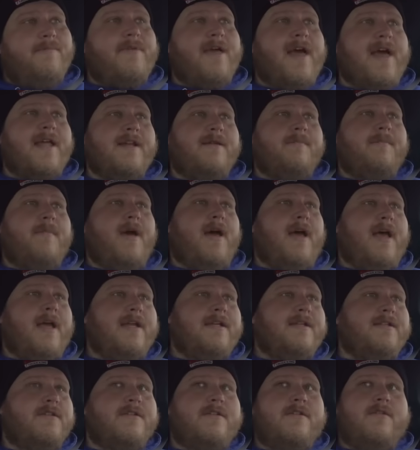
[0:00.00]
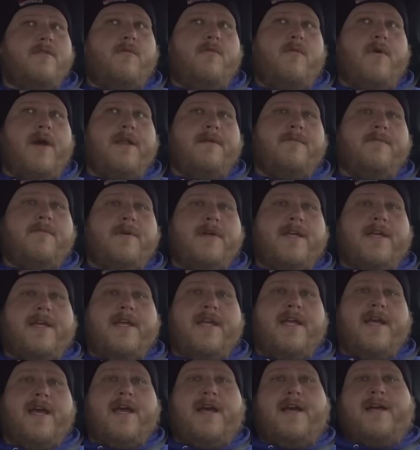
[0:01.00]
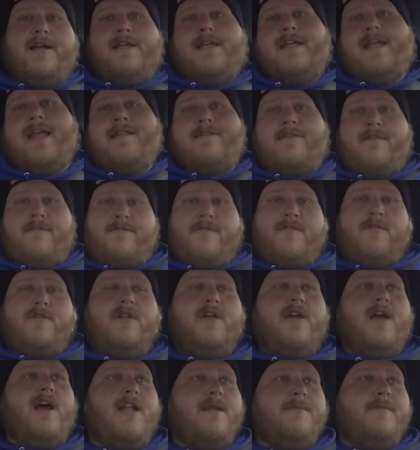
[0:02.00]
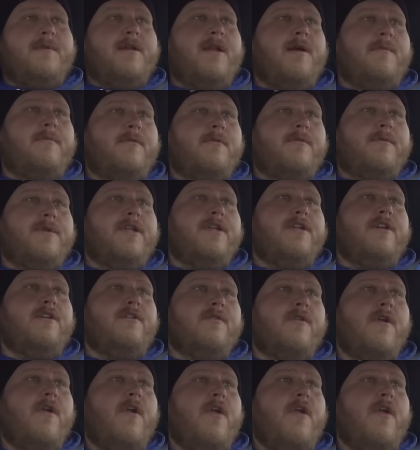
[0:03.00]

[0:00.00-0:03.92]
that in mind when we get the fuel economy number we do.